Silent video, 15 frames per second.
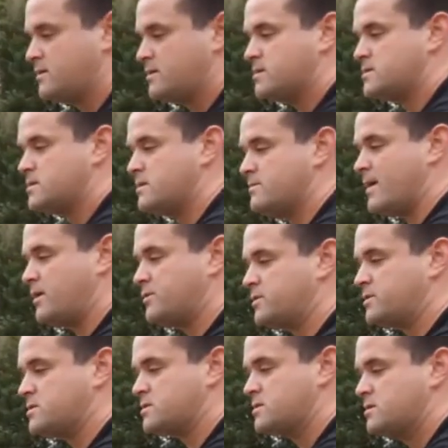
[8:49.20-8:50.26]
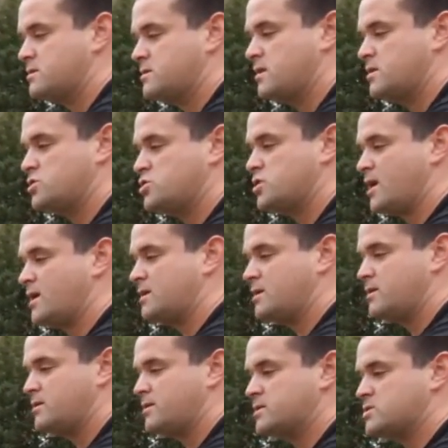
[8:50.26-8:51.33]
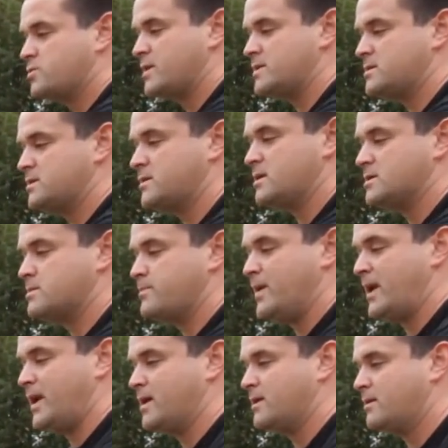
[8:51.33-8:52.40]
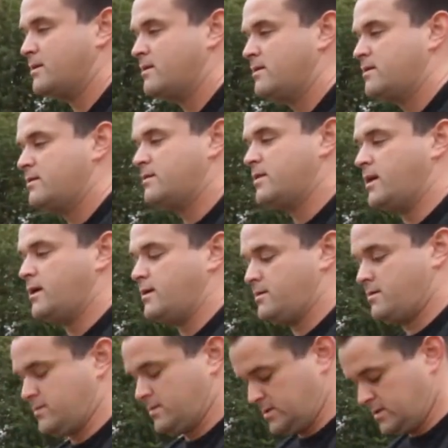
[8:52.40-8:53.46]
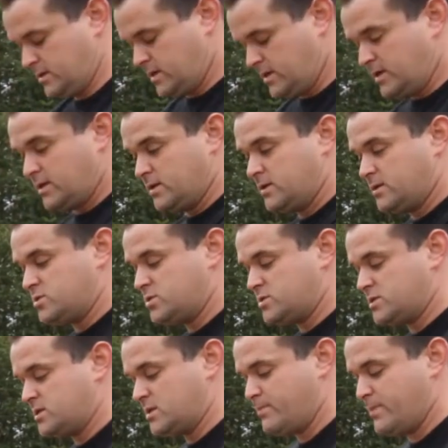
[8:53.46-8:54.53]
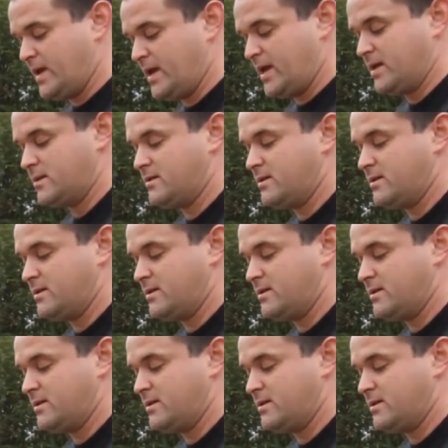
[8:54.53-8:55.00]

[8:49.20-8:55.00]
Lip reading: See, the mouth is shut. Let's wait till he does a pant. There. Did you see the pant?